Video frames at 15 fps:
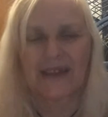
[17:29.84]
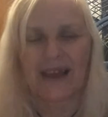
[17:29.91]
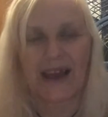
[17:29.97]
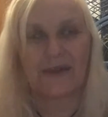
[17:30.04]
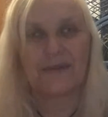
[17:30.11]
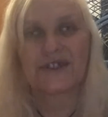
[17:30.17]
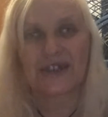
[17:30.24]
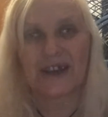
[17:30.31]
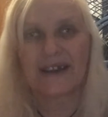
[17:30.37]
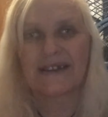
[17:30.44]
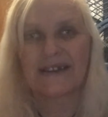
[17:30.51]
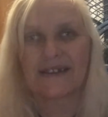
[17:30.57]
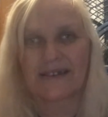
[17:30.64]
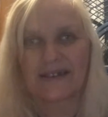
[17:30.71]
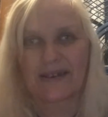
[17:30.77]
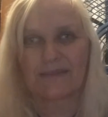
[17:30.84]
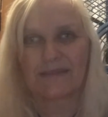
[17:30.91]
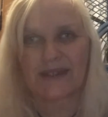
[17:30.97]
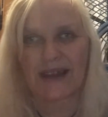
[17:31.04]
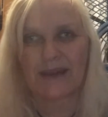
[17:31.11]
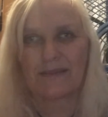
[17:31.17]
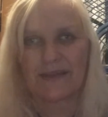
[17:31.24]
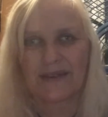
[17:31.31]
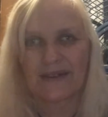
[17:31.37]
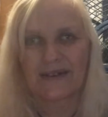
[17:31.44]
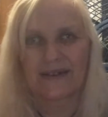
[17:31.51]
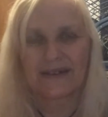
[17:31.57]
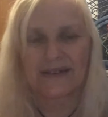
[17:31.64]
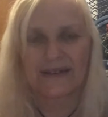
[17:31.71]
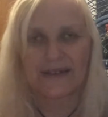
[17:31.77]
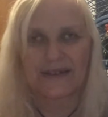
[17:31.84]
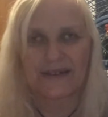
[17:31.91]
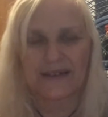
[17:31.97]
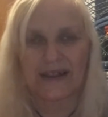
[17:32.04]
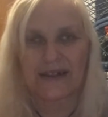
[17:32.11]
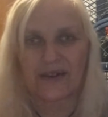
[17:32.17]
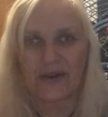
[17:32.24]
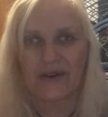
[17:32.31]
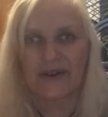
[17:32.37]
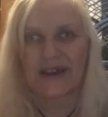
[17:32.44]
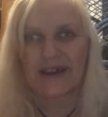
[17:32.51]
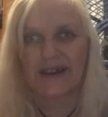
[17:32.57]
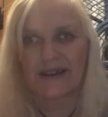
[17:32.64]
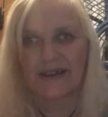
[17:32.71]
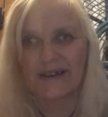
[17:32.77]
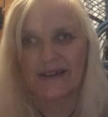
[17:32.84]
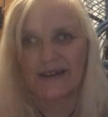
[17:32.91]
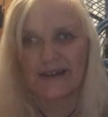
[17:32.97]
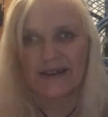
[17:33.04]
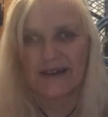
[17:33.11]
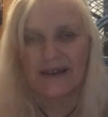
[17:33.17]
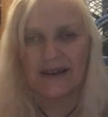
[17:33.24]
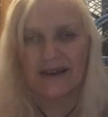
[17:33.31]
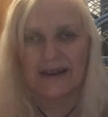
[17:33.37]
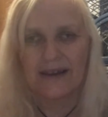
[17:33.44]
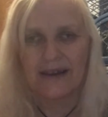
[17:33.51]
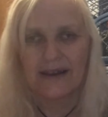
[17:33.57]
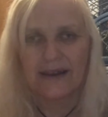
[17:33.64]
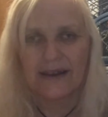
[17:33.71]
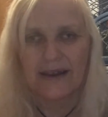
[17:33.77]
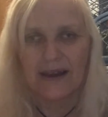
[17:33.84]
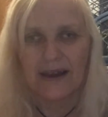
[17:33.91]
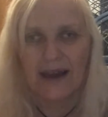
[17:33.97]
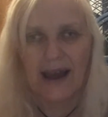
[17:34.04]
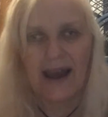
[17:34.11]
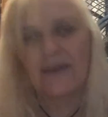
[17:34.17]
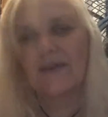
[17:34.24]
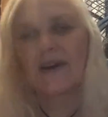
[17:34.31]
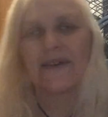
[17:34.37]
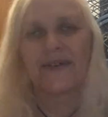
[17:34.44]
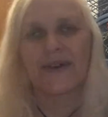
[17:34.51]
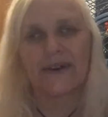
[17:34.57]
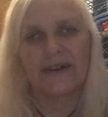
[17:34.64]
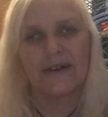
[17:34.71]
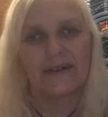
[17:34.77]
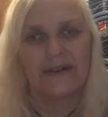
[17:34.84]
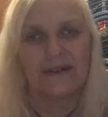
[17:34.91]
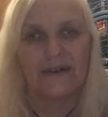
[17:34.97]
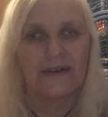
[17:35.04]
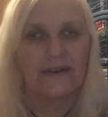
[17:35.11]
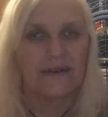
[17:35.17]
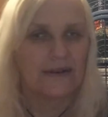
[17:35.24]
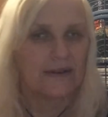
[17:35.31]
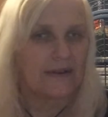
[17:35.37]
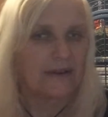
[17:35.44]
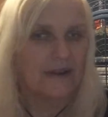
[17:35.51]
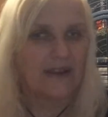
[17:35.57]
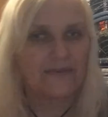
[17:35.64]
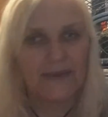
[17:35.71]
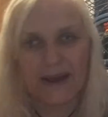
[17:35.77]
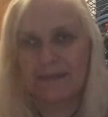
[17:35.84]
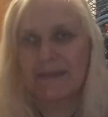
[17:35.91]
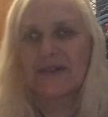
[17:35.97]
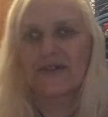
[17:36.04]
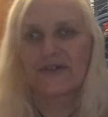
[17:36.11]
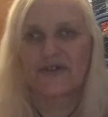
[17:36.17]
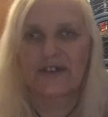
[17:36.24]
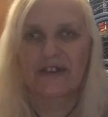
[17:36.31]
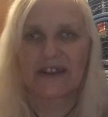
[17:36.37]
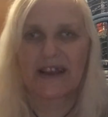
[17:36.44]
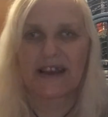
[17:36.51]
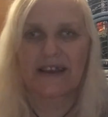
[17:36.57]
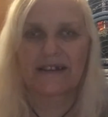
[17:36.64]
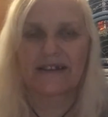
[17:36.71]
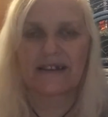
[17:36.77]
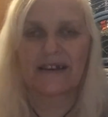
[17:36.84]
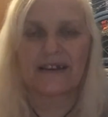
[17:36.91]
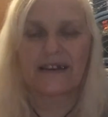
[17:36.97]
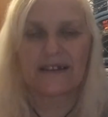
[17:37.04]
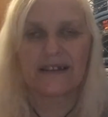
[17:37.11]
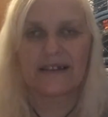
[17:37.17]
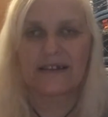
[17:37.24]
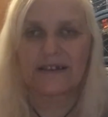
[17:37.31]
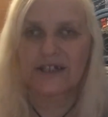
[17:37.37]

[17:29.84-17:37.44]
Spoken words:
I wish I did sometimes, said Cocky. However, if my mistress likes it and